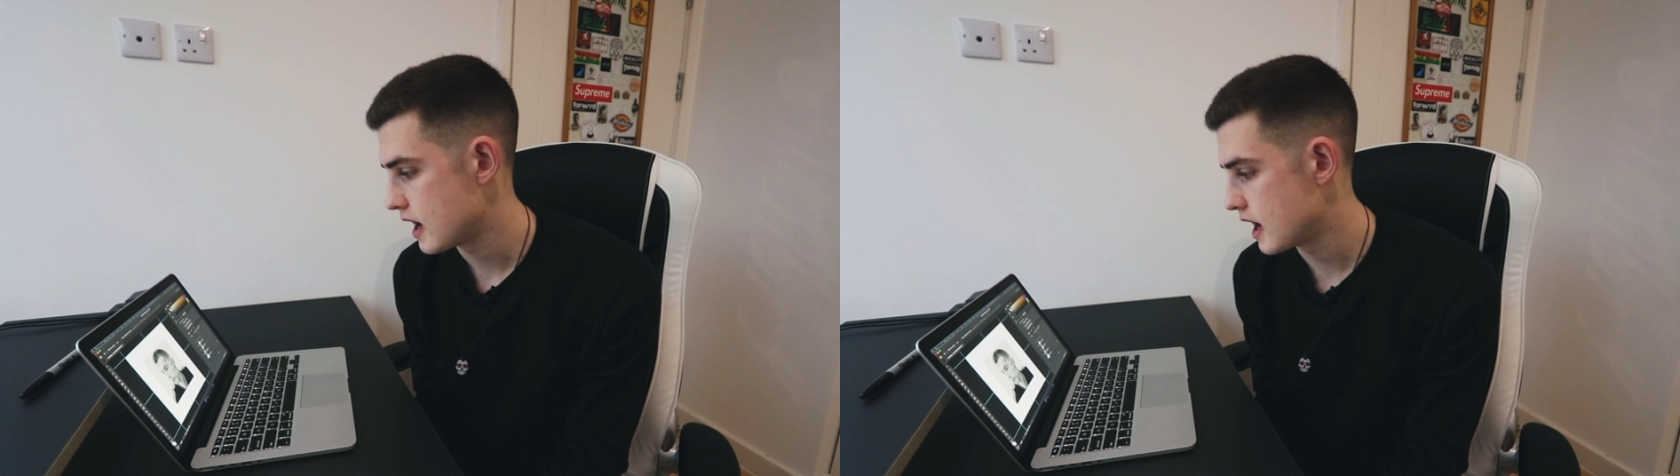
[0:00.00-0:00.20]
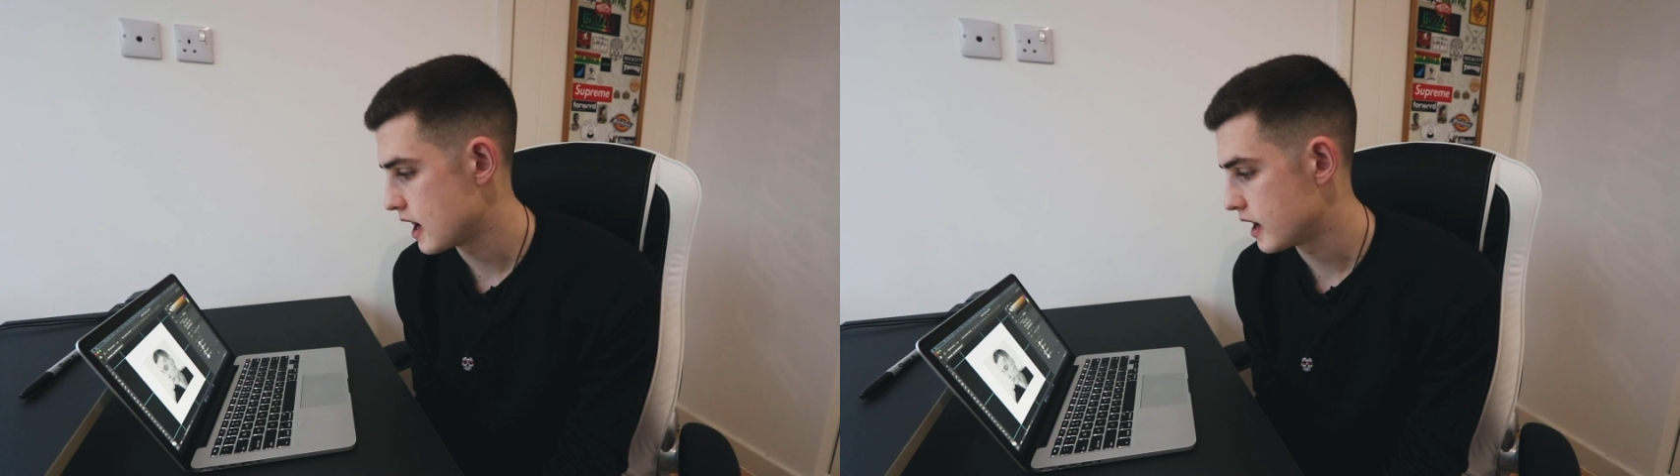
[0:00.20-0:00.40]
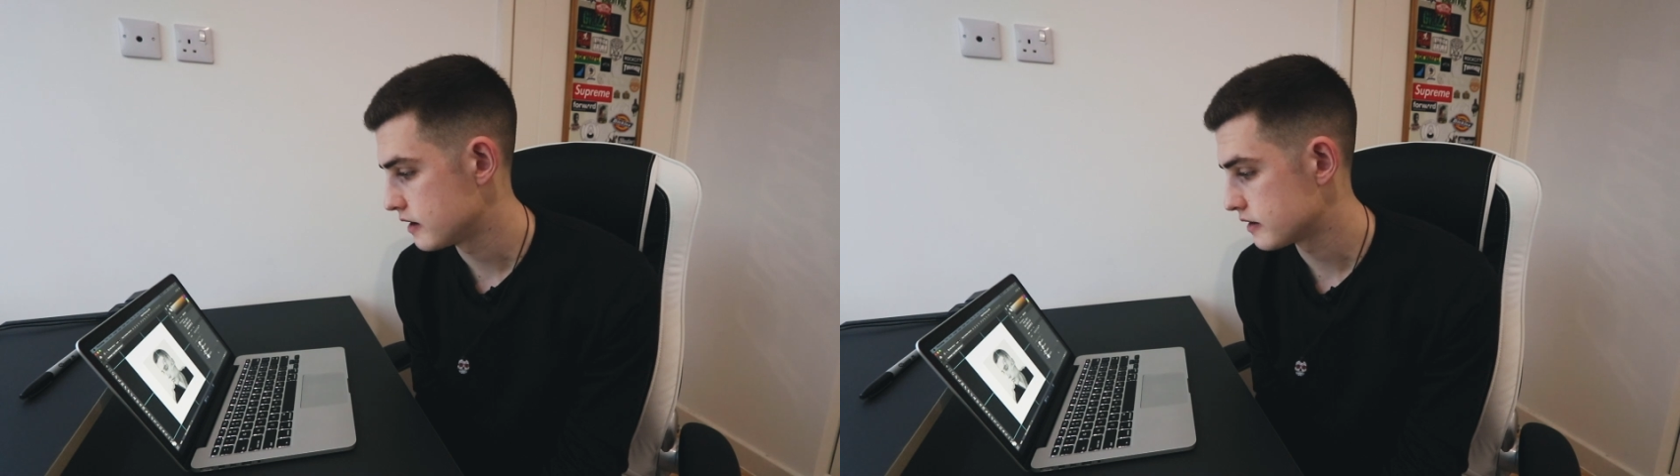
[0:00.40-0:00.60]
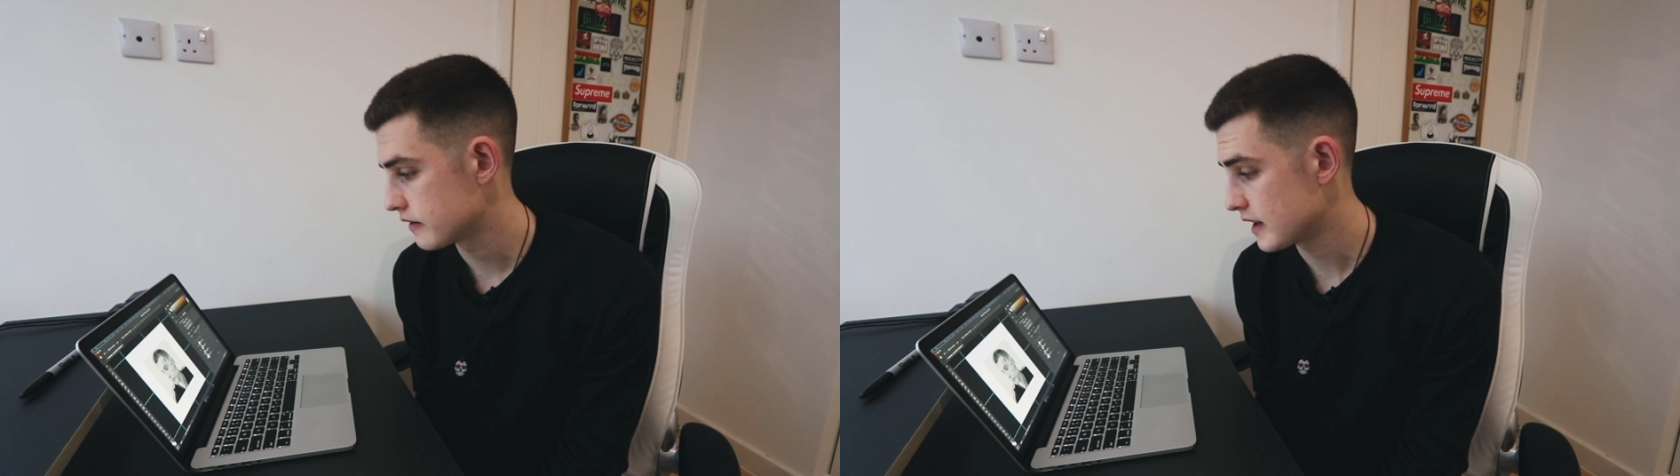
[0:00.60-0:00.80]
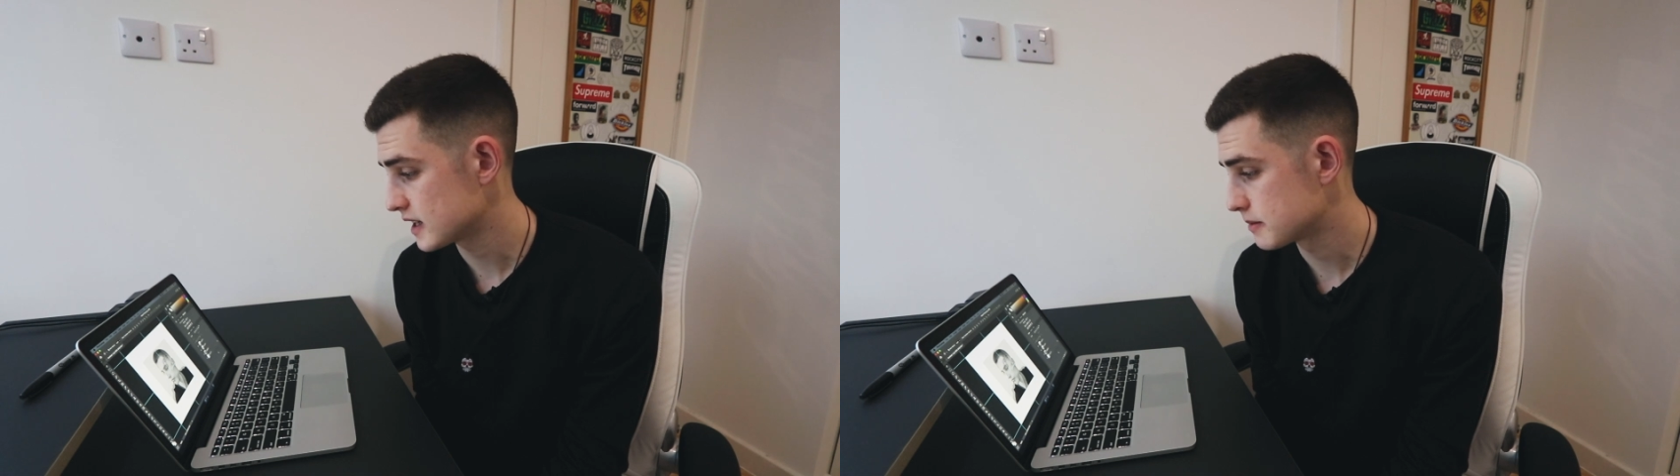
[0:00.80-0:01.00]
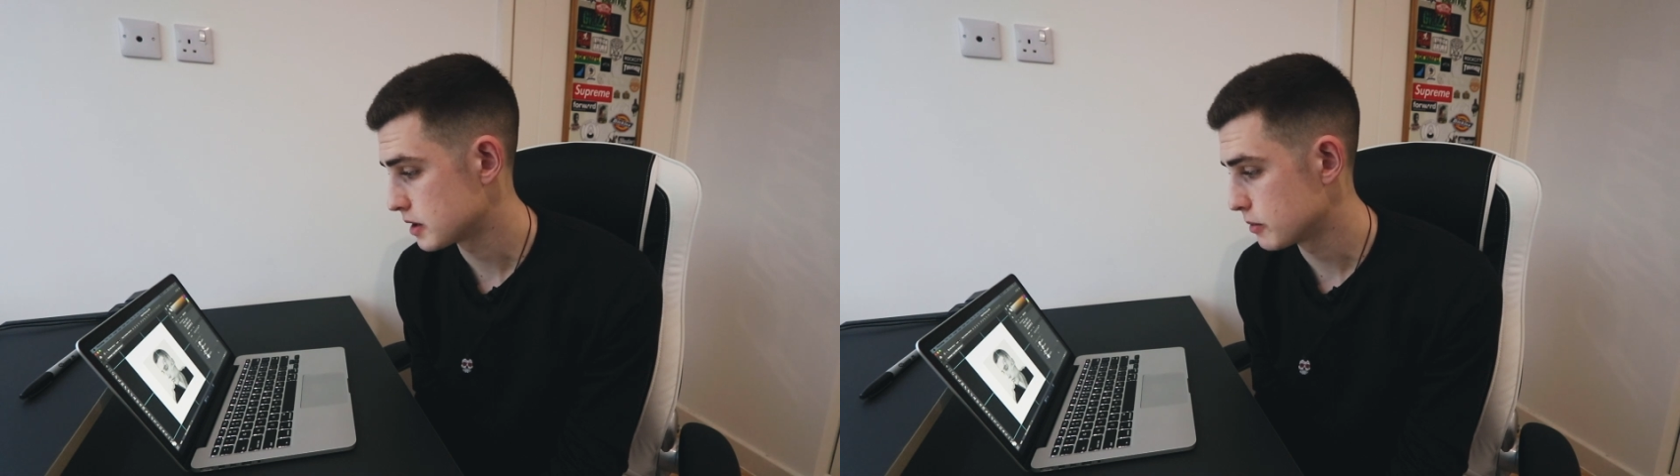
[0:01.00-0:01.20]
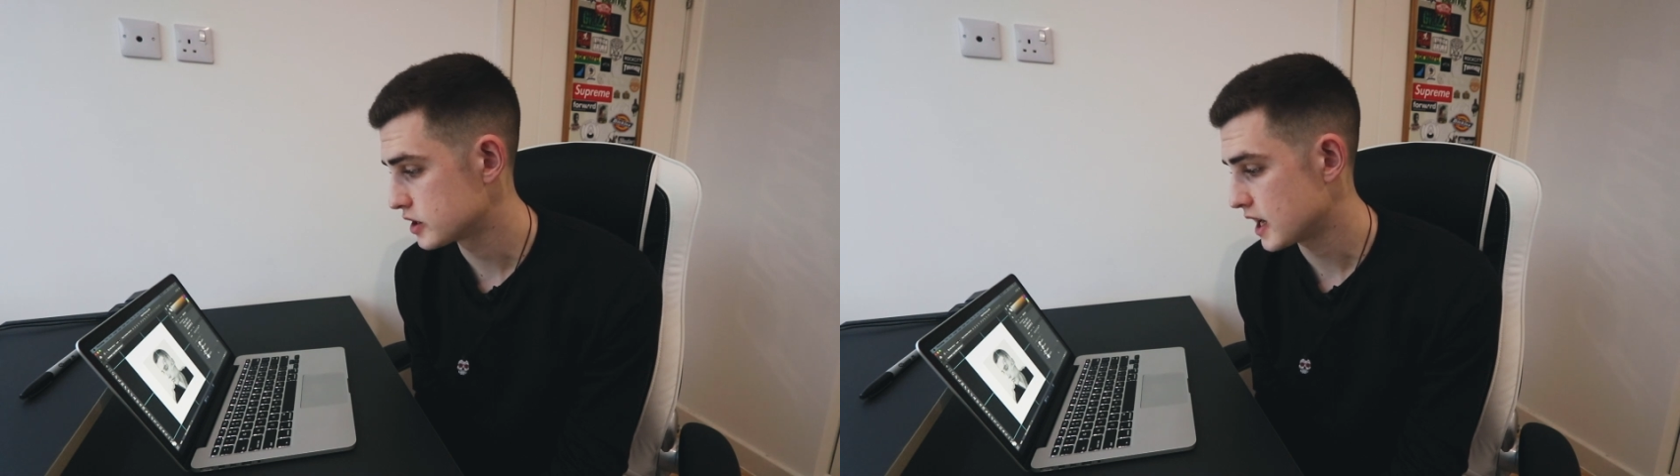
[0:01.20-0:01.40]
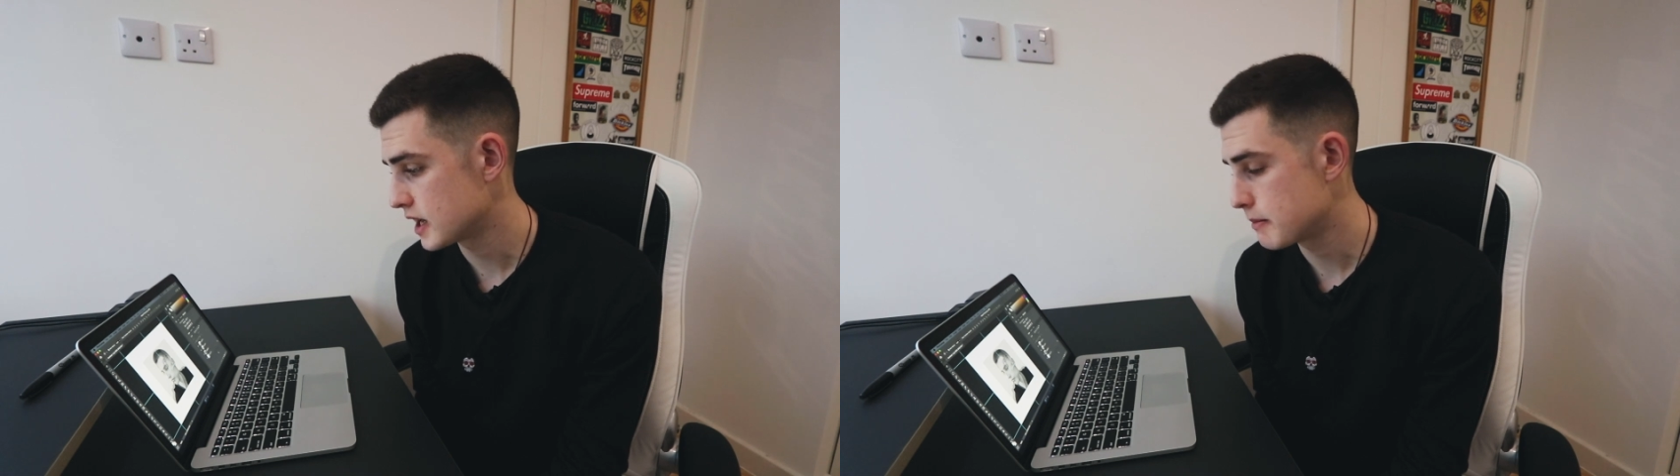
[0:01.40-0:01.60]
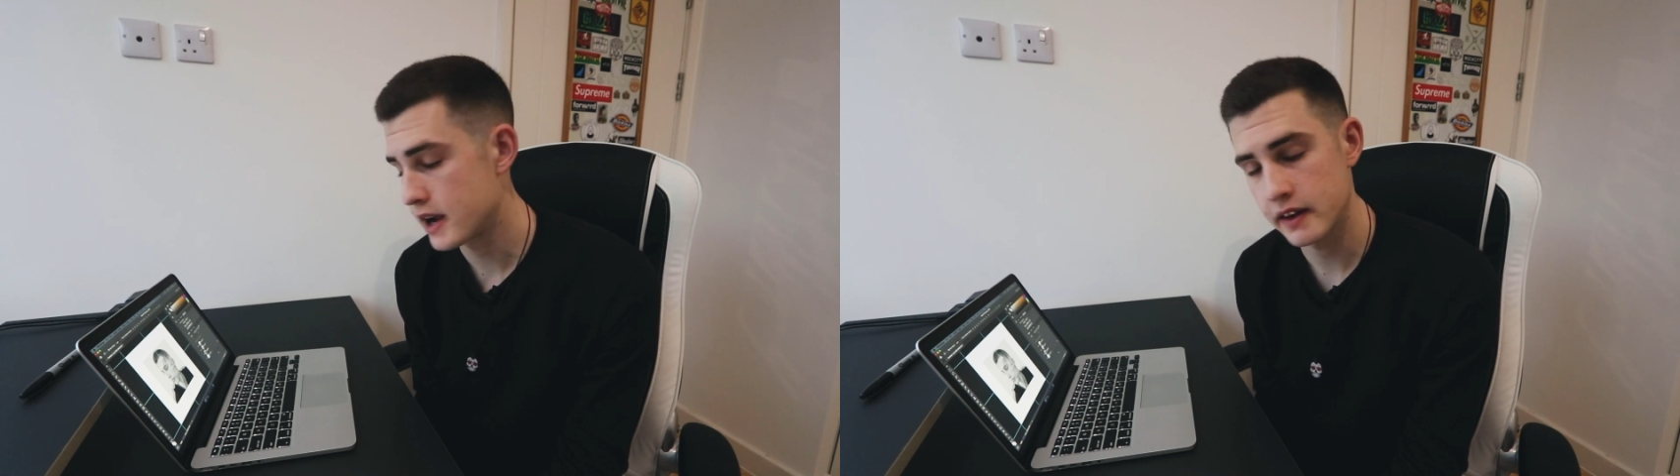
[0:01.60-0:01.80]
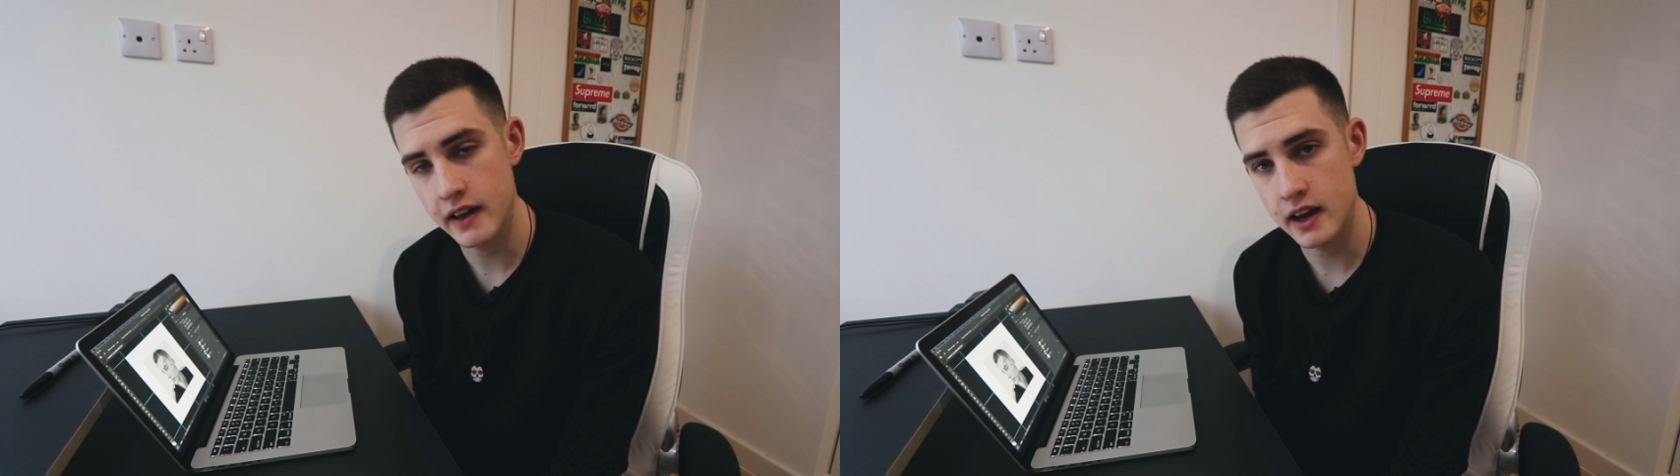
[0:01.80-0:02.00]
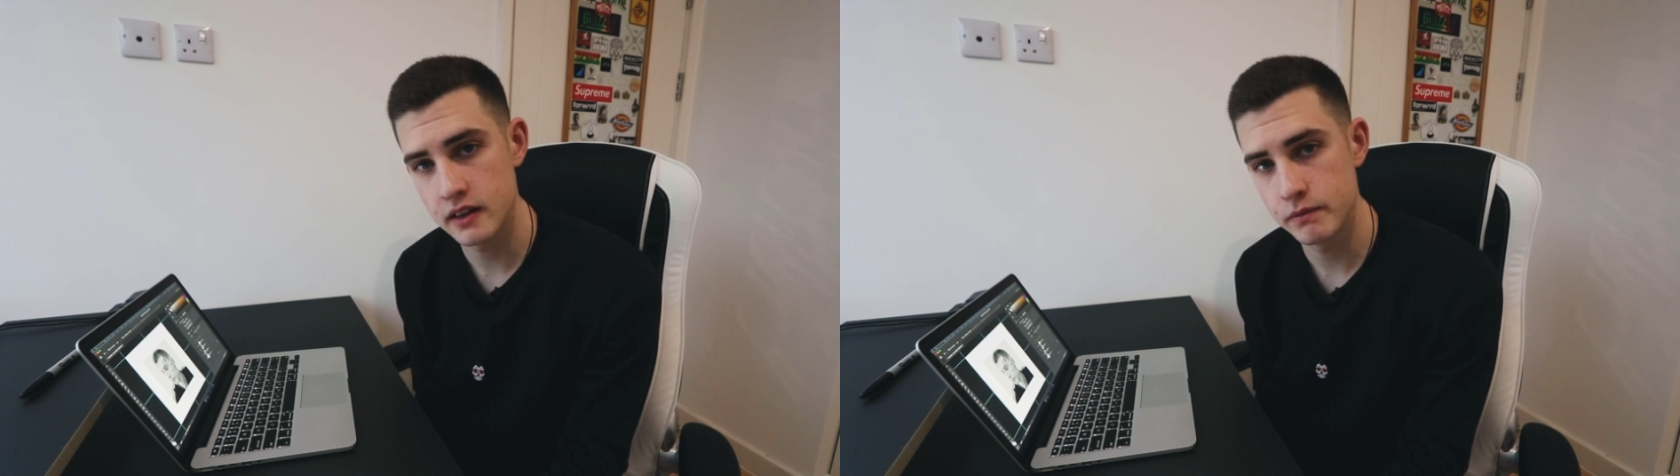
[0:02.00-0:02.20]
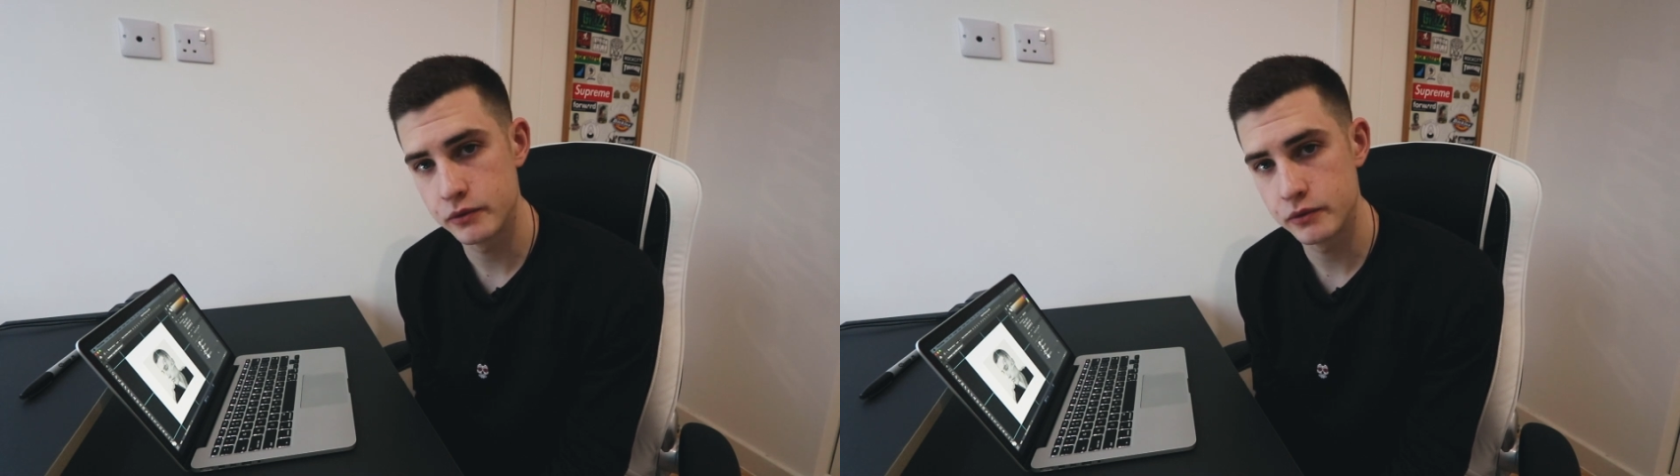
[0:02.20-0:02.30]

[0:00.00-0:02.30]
And that's pretty much how you make that